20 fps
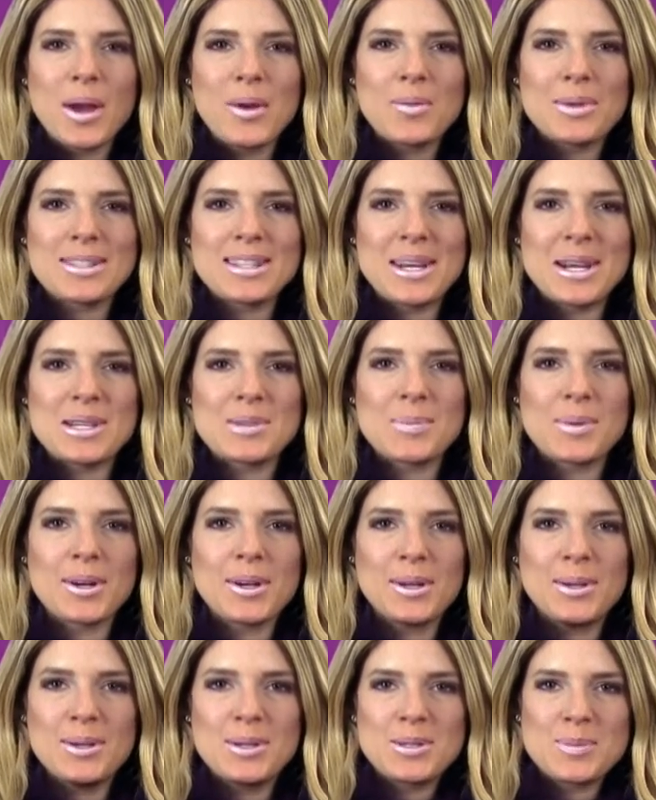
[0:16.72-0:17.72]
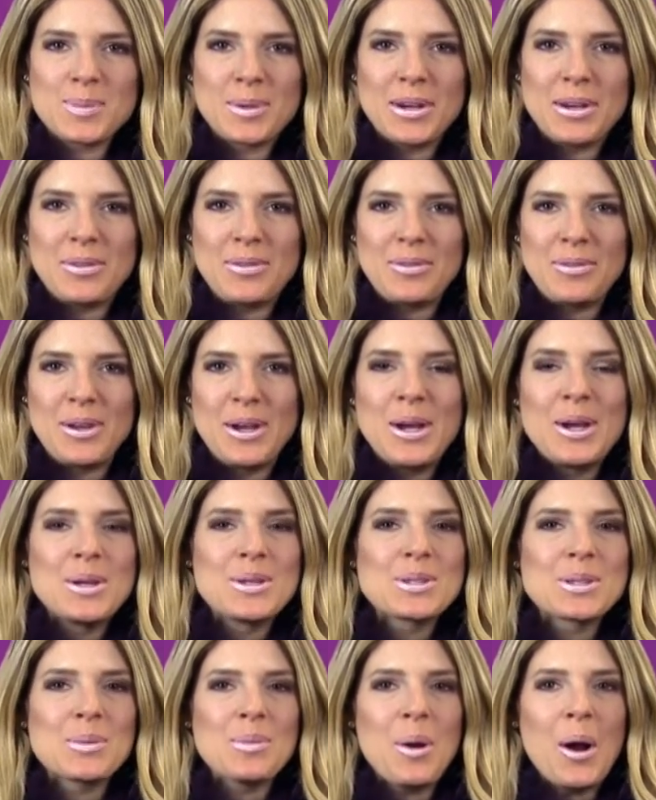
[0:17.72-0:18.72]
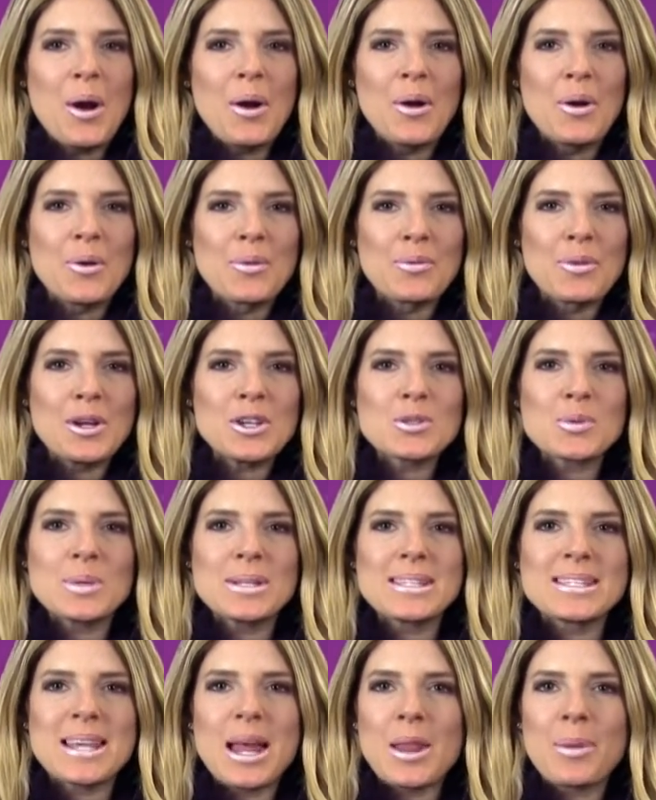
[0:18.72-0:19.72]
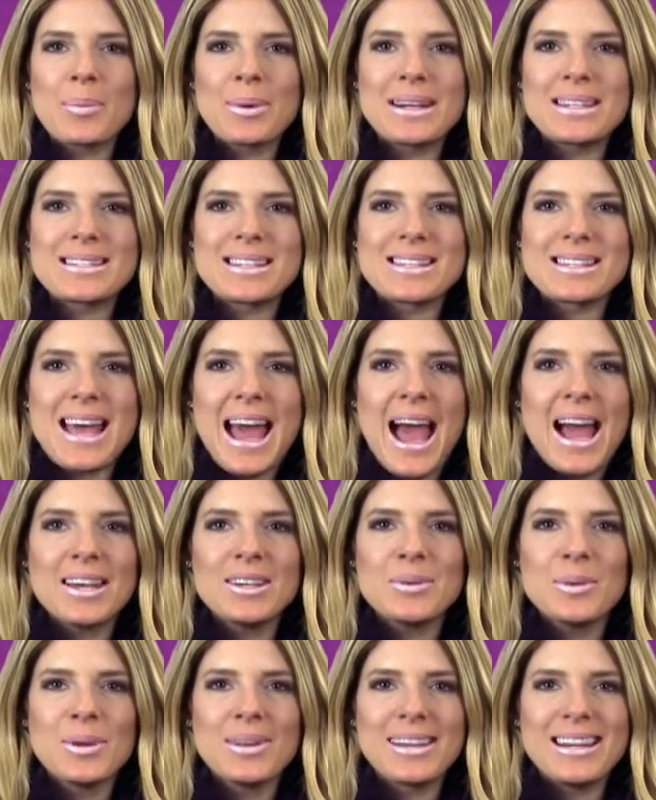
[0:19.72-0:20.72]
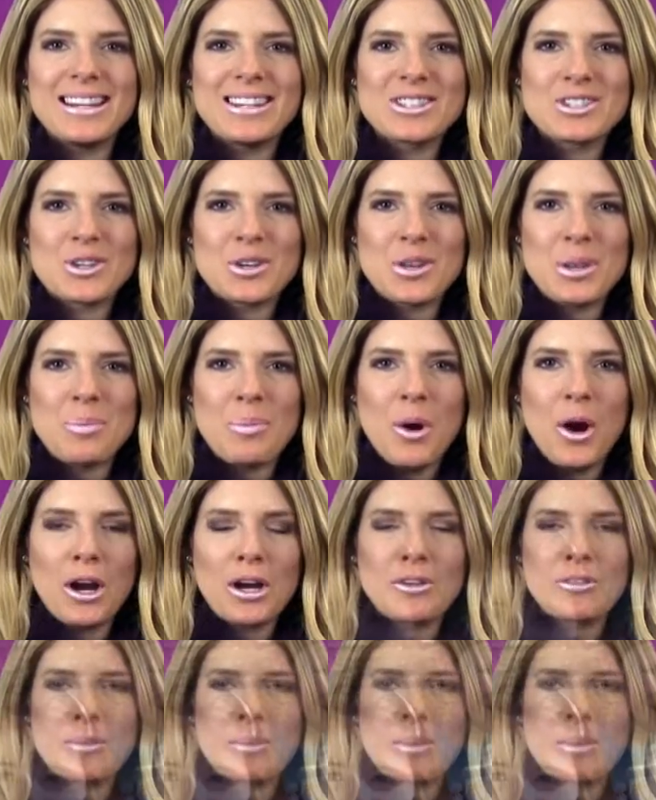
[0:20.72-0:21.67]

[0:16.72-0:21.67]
Zwain with today's Bergen News Brief. Tomorrow, Ridgewood celebrates its annual Easter in the Park